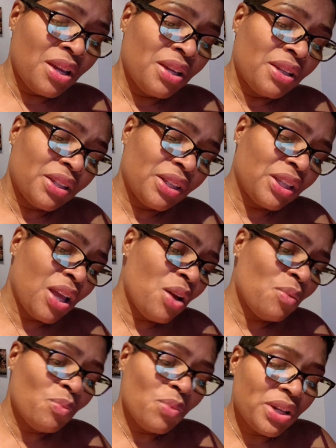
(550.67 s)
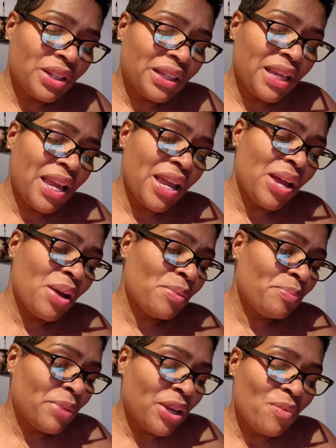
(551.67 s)
Someone tell
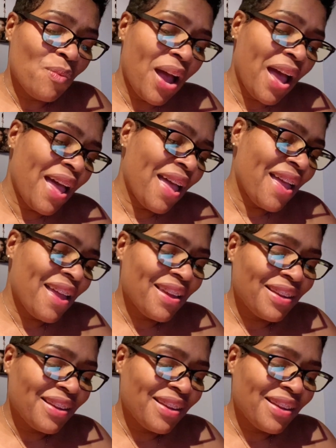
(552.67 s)
me why.